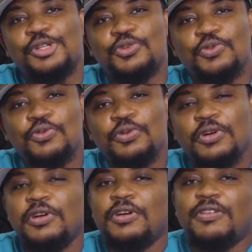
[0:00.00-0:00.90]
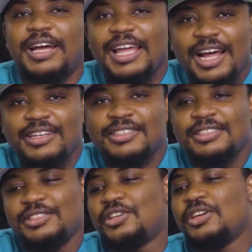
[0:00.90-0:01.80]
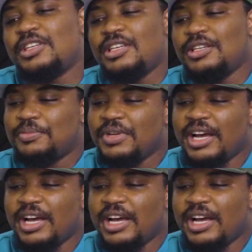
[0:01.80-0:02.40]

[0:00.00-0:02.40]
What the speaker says: to Ryan Cherki.